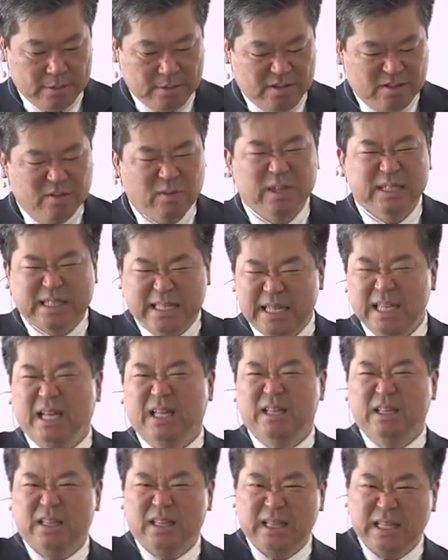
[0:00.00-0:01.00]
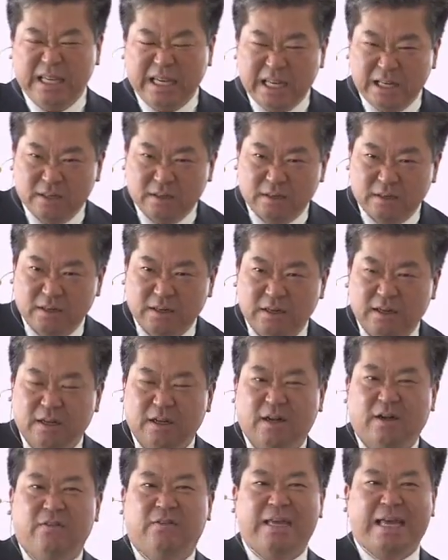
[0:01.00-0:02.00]
Was he a leader
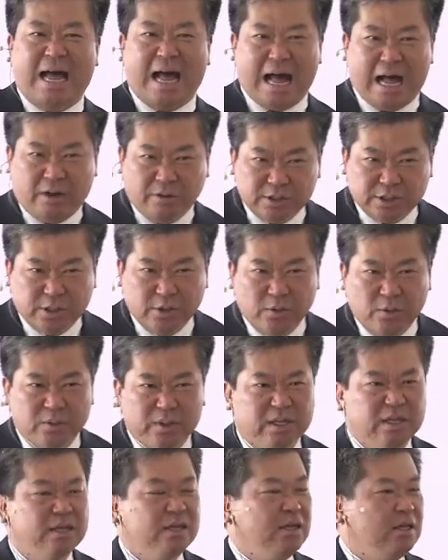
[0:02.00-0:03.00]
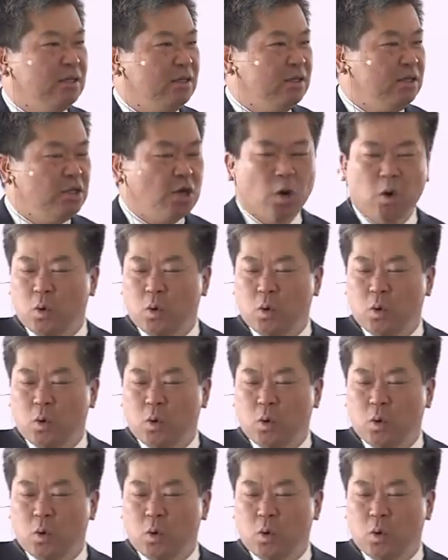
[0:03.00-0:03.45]
of the household? No.